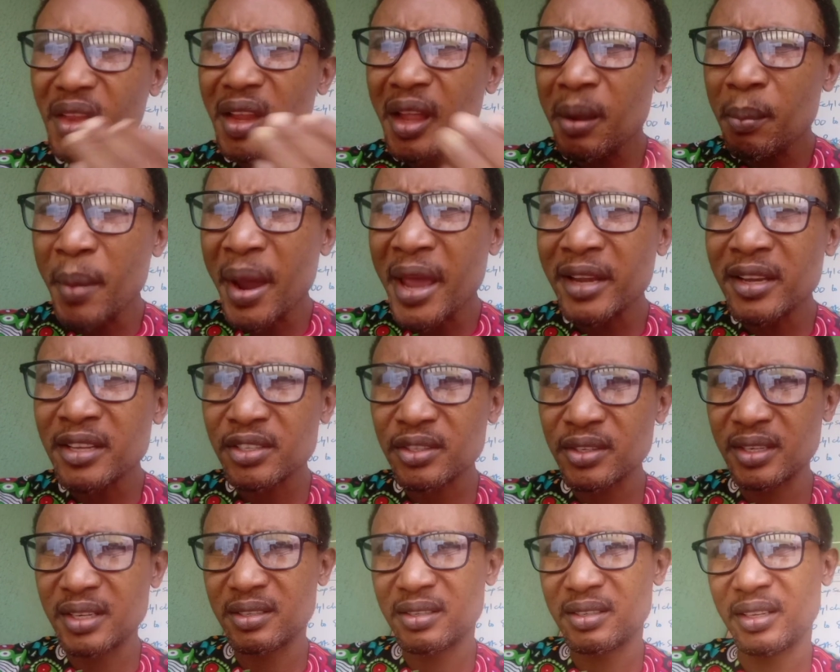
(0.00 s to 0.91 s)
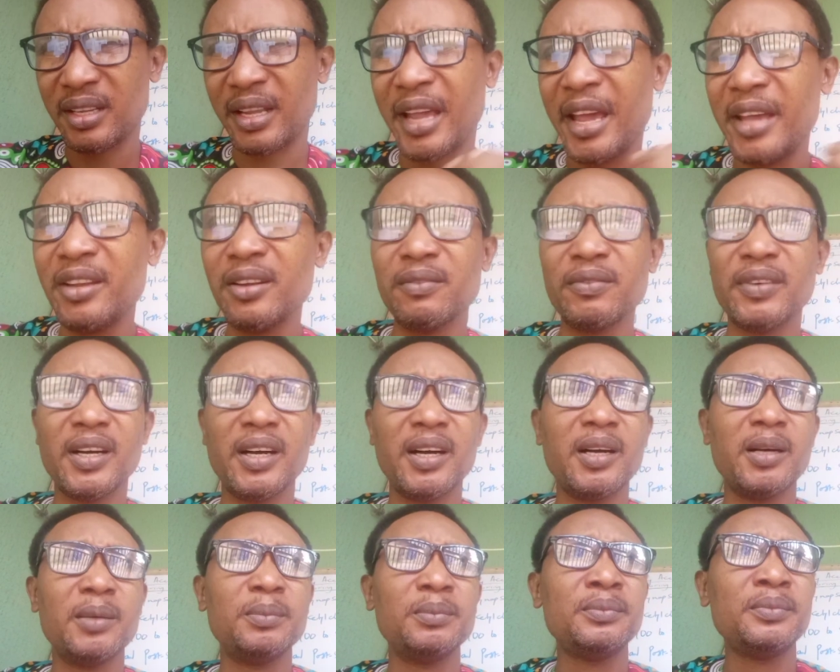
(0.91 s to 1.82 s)
my listeners, kind of
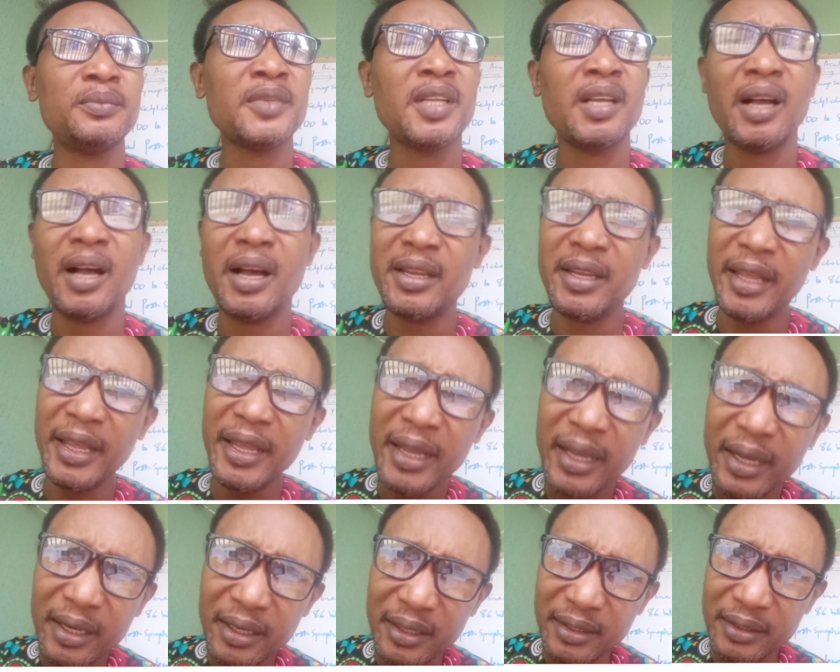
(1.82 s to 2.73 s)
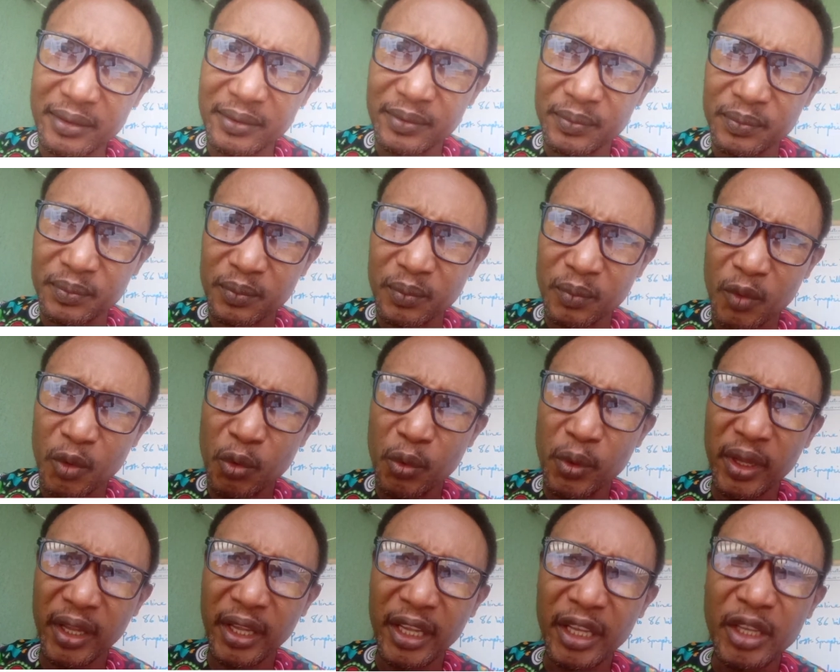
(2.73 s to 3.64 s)
an inkling,
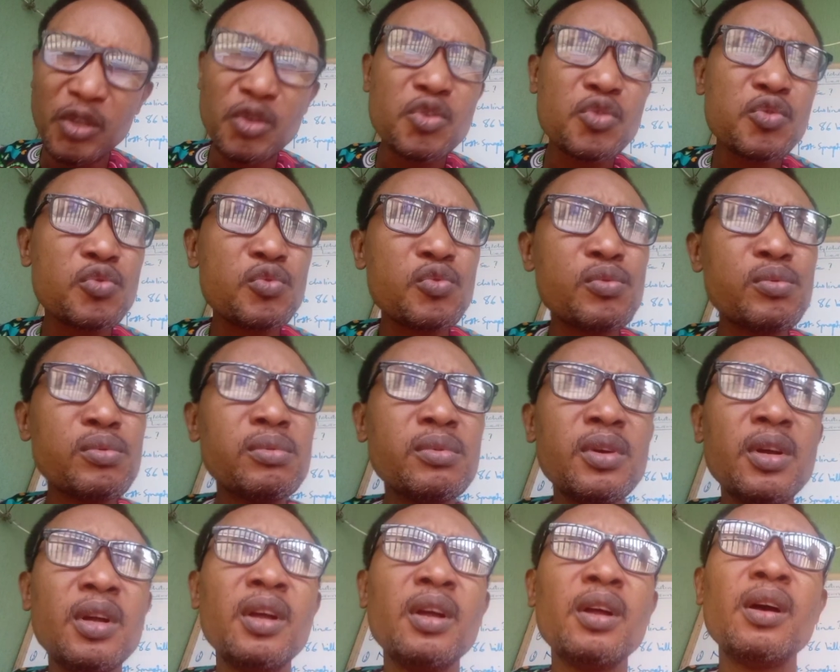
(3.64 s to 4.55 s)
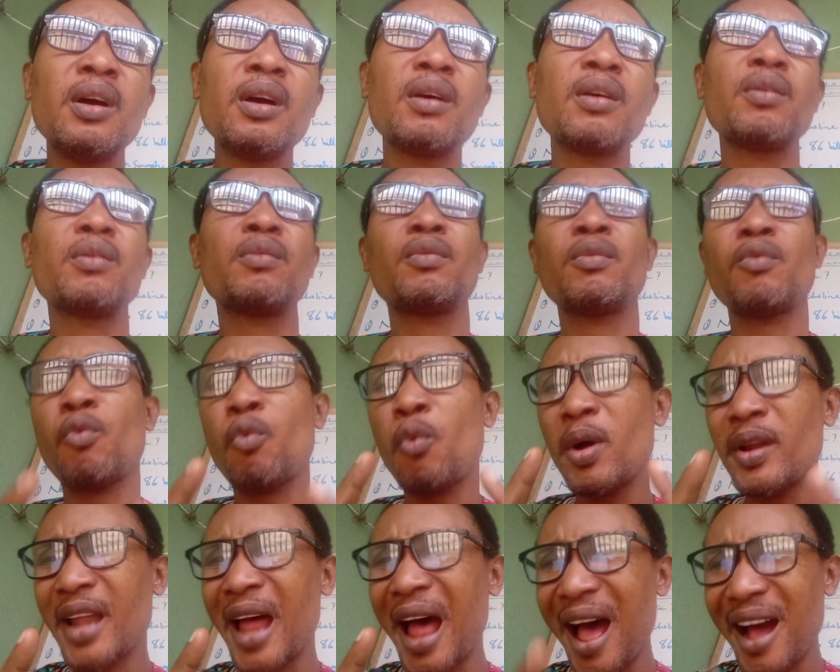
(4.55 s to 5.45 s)
into
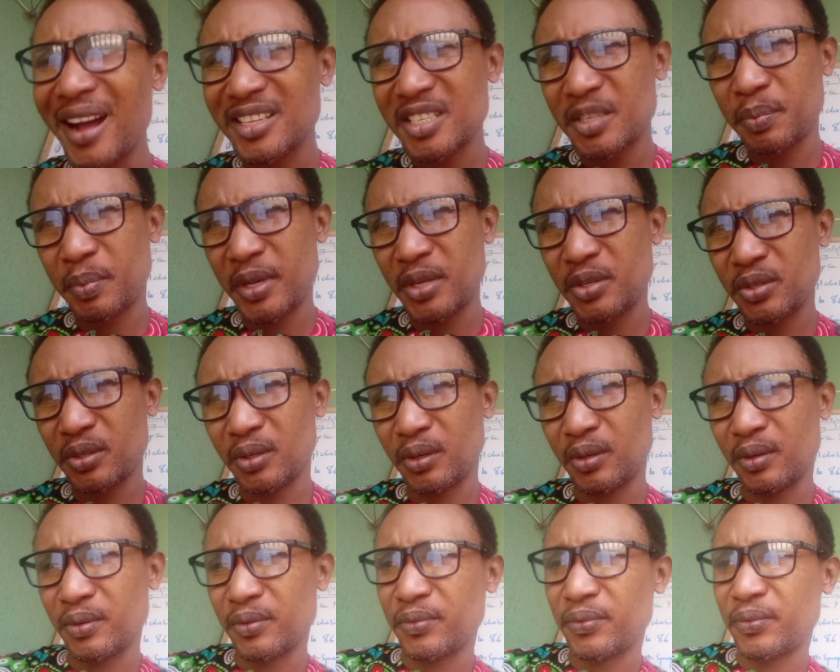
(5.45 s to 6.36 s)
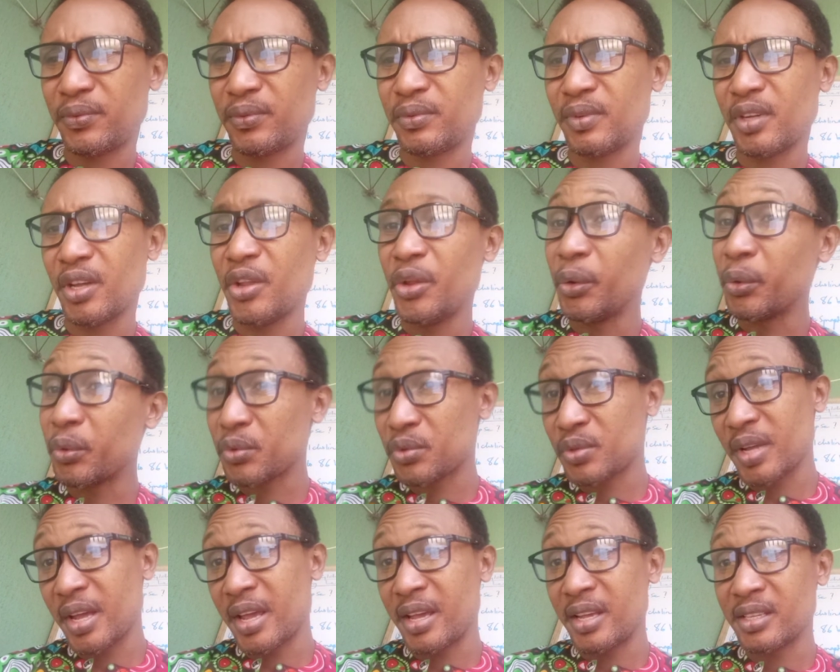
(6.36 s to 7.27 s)
one aspect of
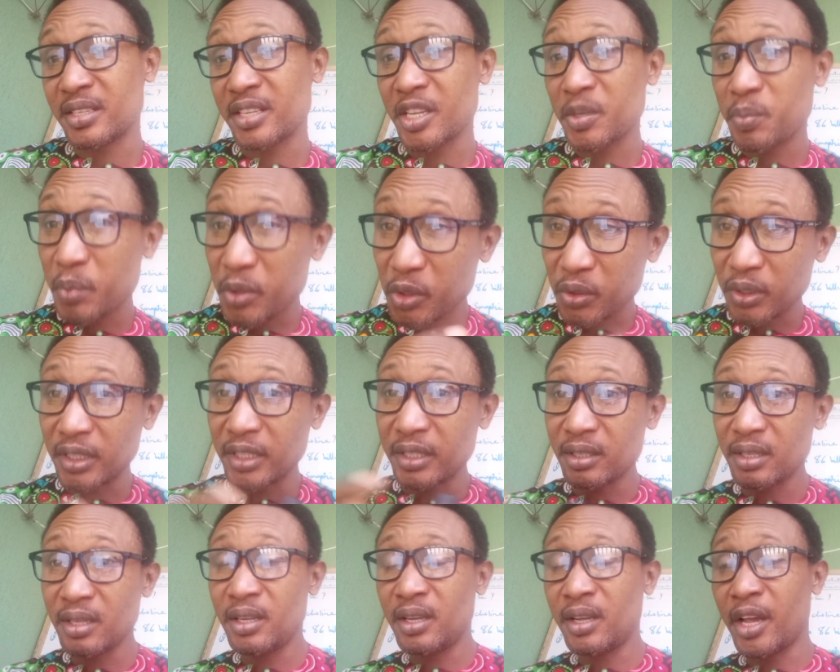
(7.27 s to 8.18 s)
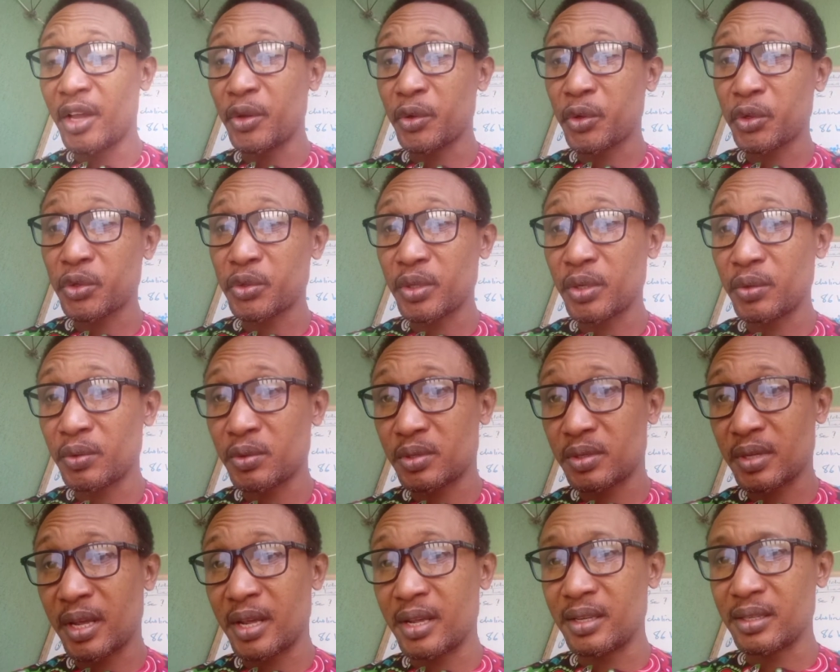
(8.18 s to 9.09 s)
neuroscience, especially educational
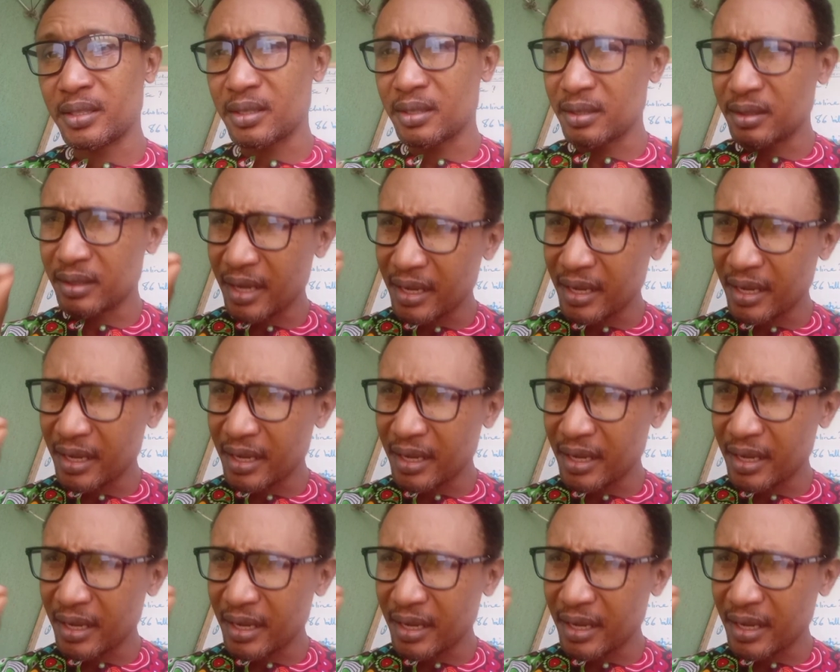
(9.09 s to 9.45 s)
neuroscience.